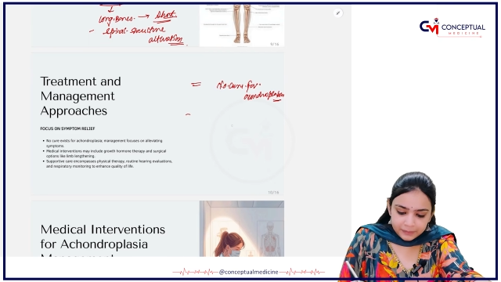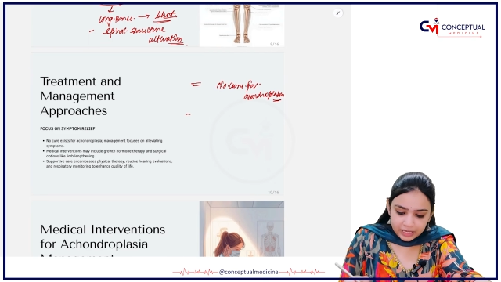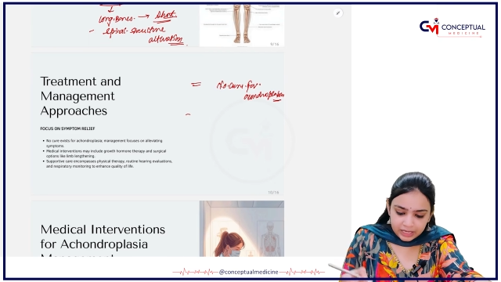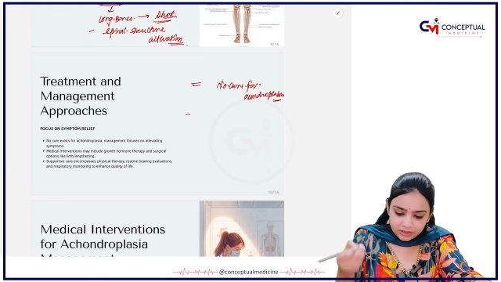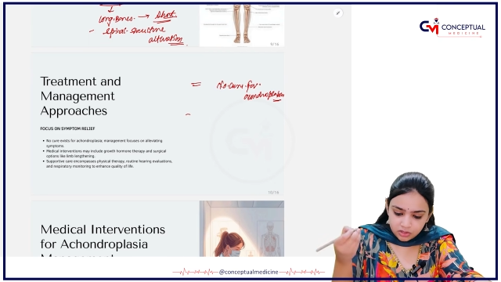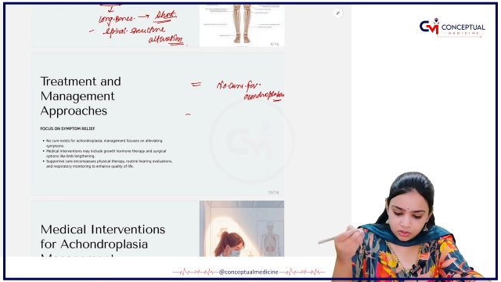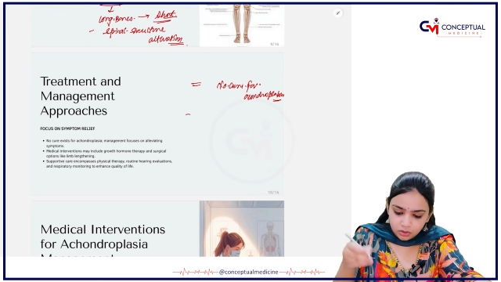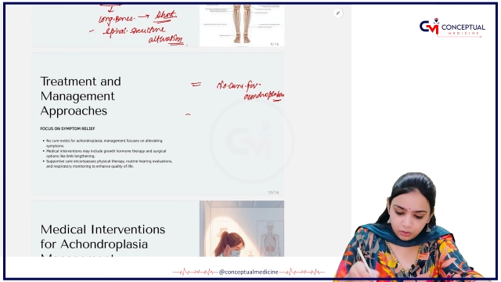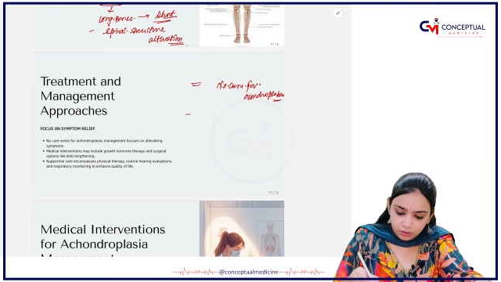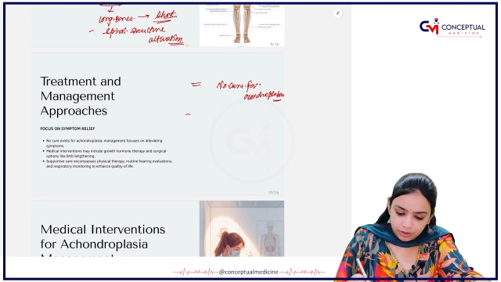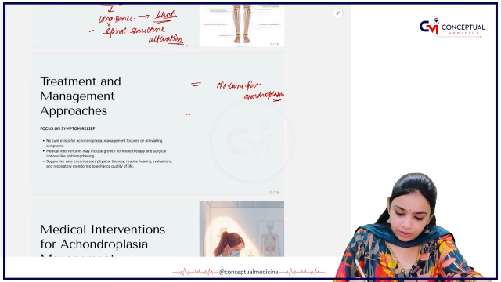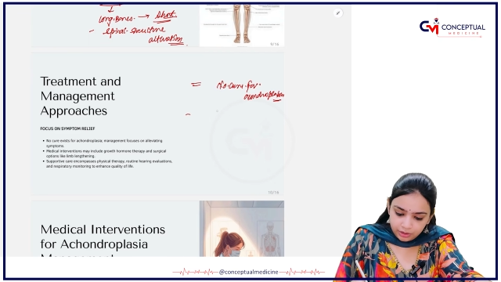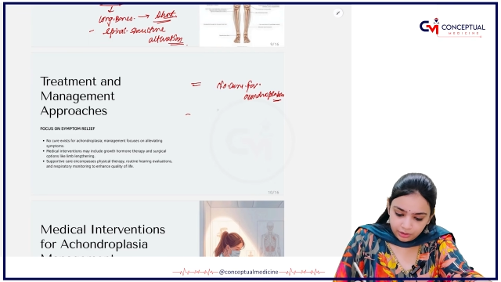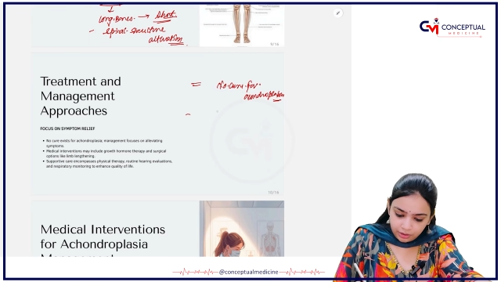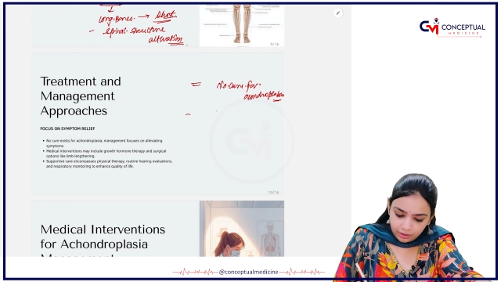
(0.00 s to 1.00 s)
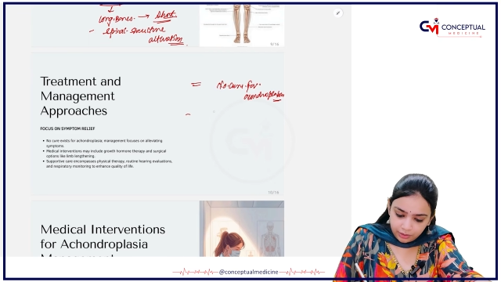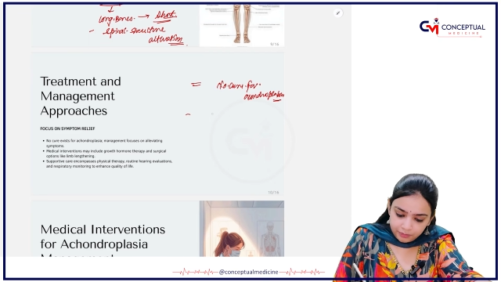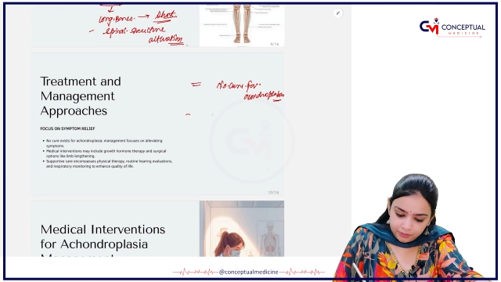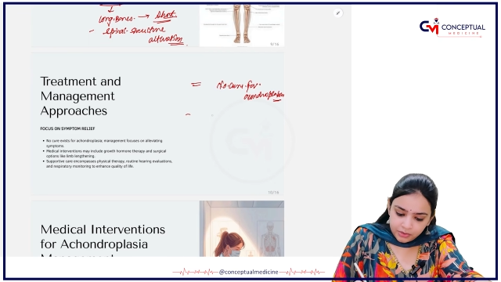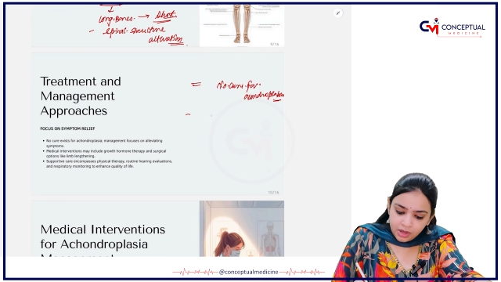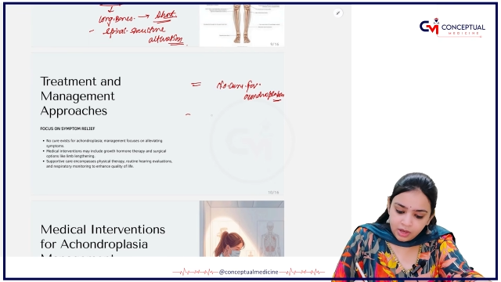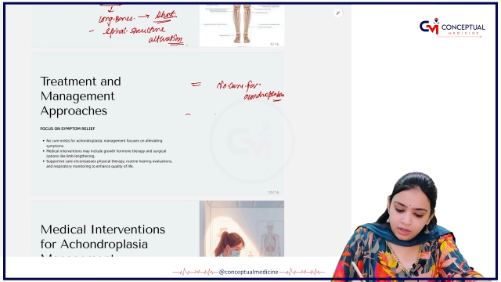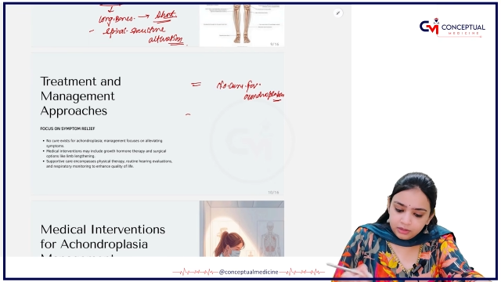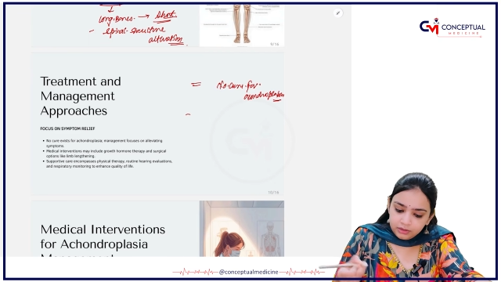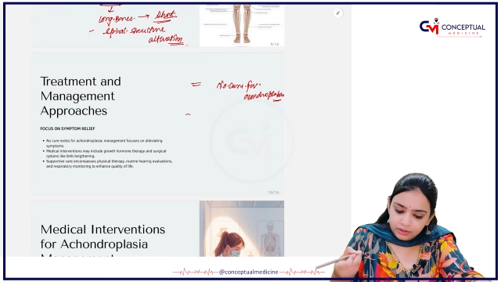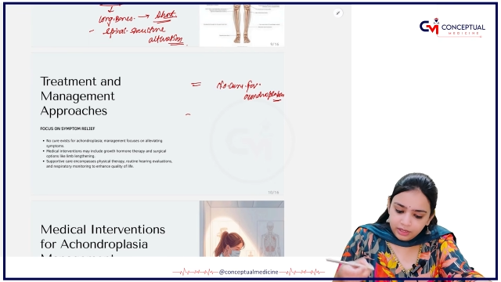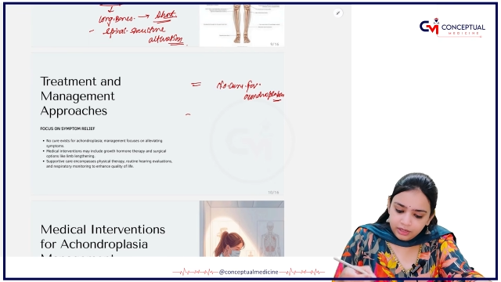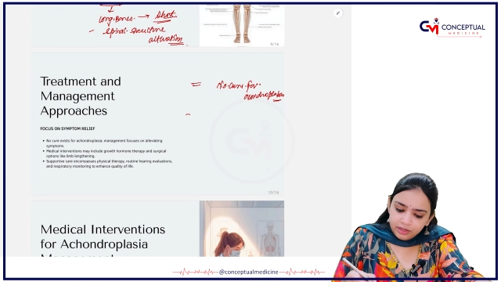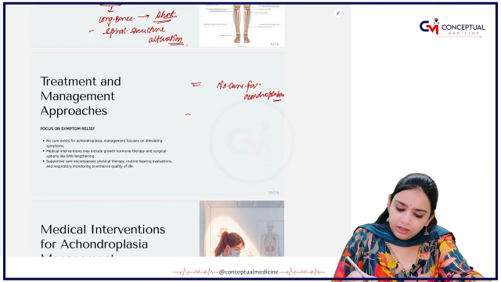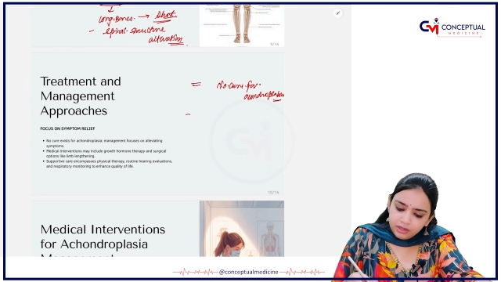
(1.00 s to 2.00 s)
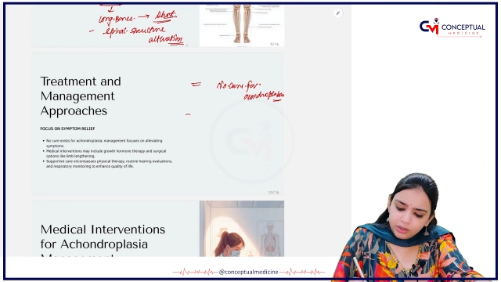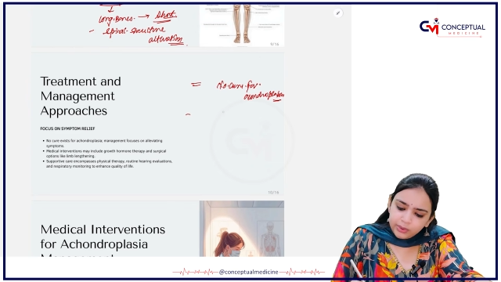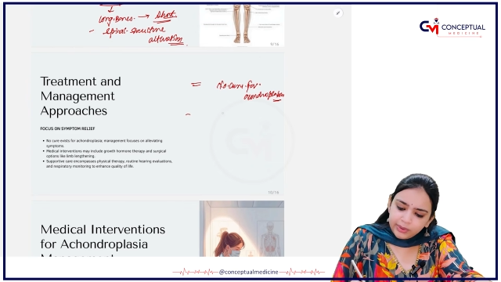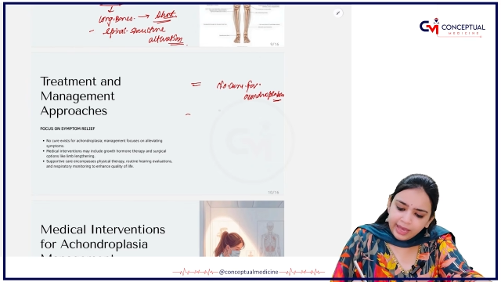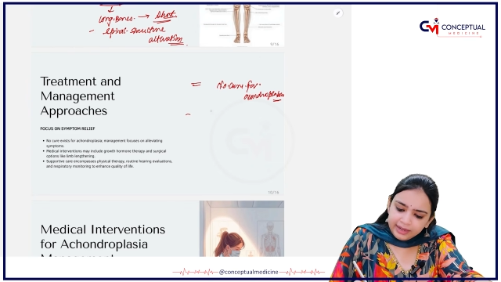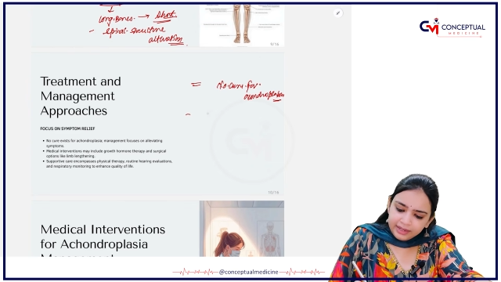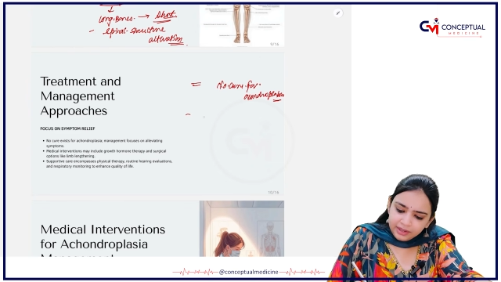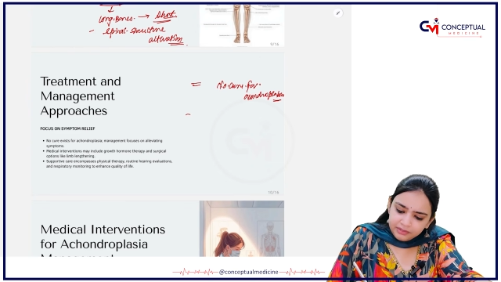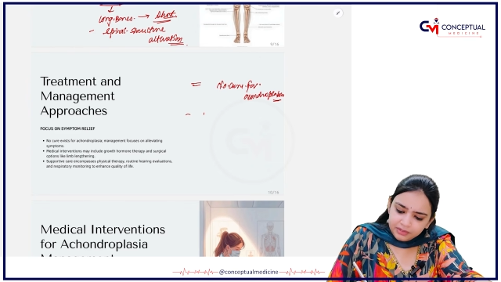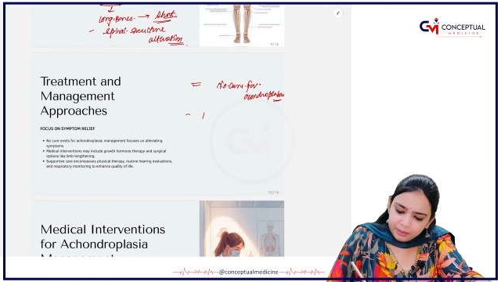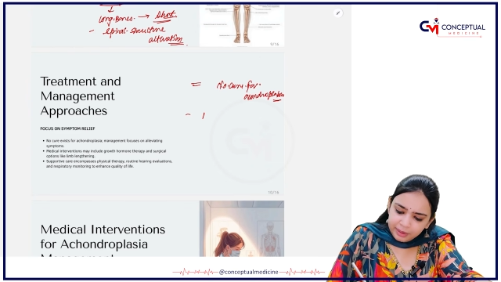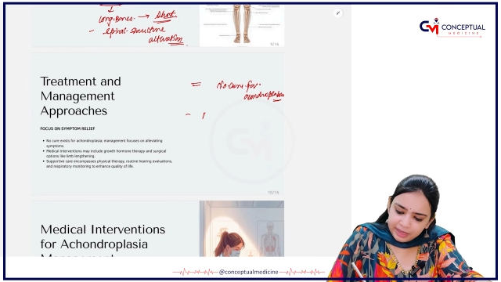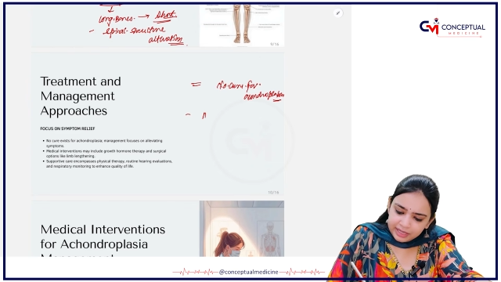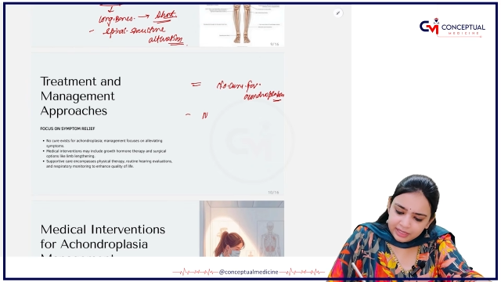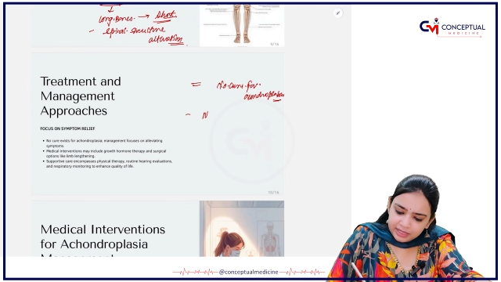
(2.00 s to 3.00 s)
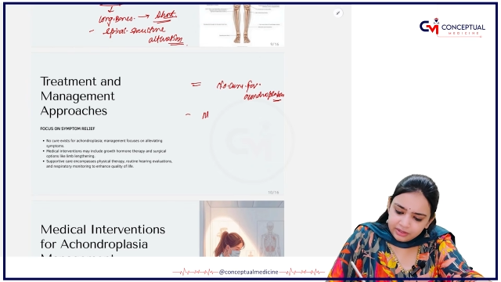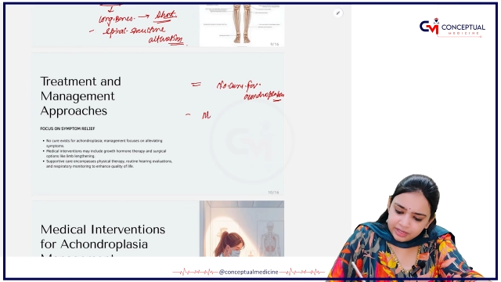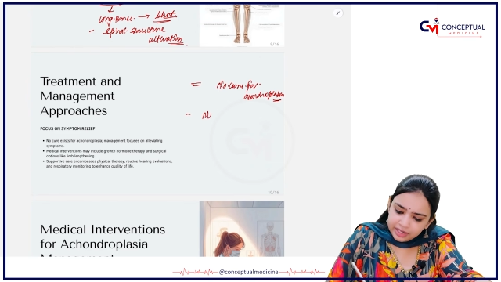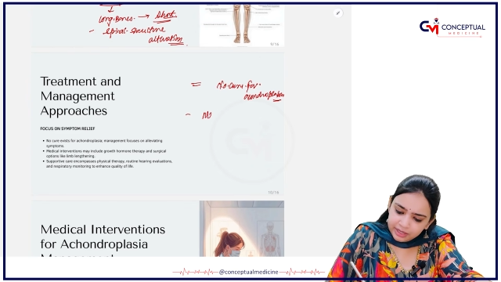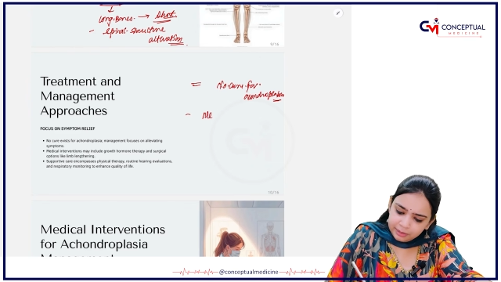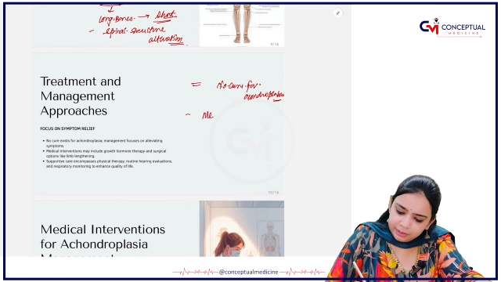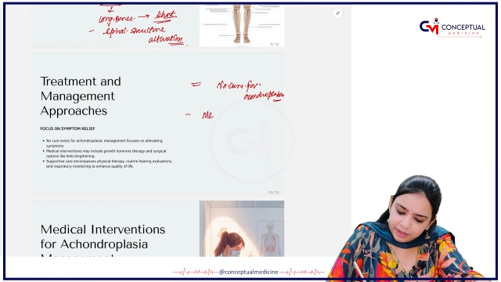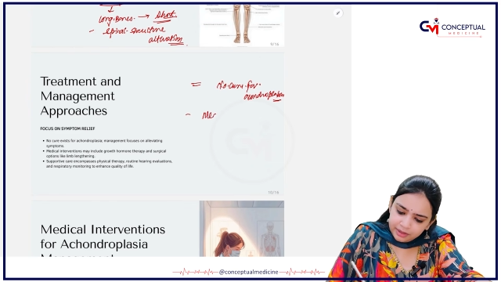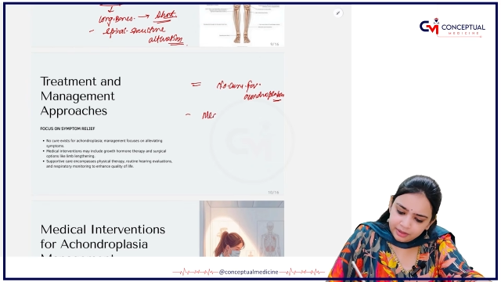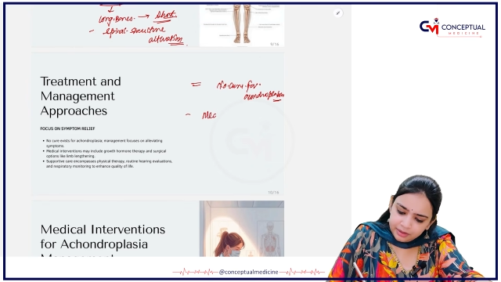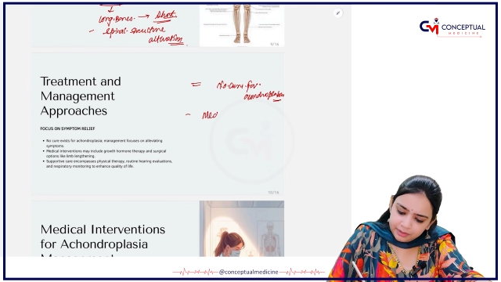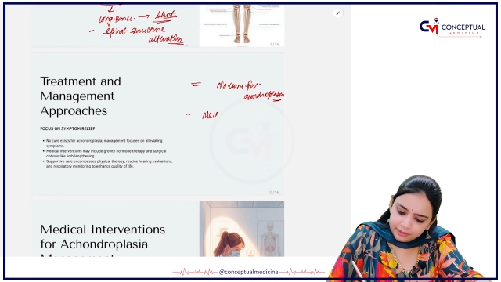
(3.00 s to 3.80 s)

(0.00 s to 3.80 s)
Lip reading: That's the only thing. Then you can give the medical treatment.